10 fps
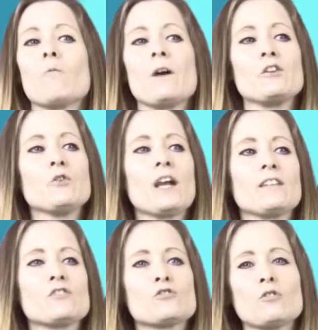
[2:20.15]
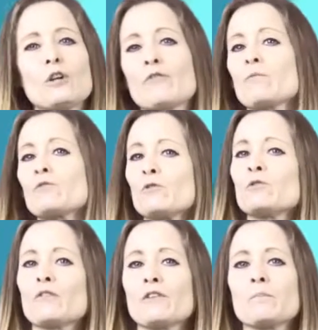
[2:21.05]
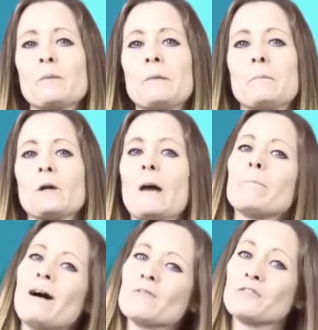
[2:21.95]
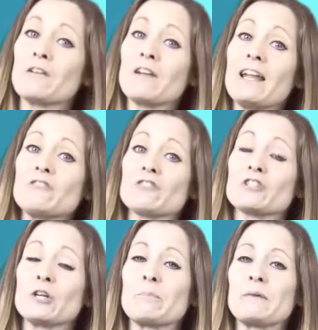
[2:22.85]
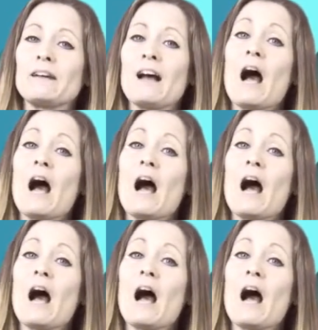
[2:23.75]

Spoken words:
when you get a story from two different people about their relationship,